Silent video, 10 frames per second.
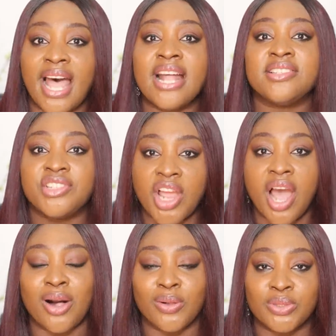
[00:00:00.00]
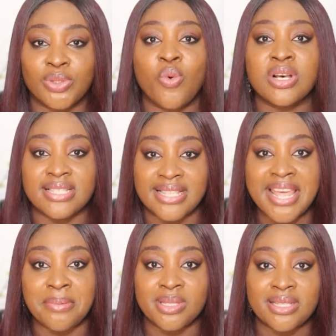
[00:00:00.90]
That child was
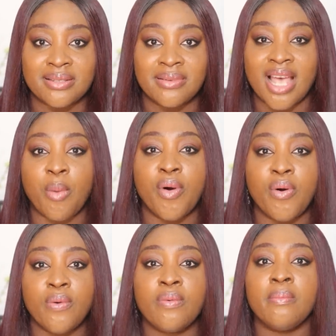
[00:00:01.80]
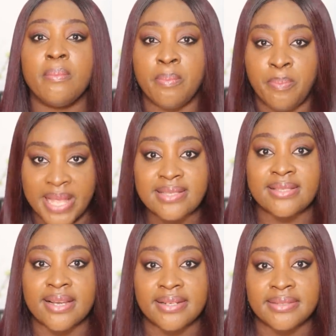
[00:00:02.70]
named Thabo
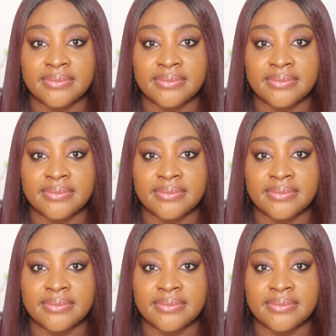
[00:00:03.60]
Bester.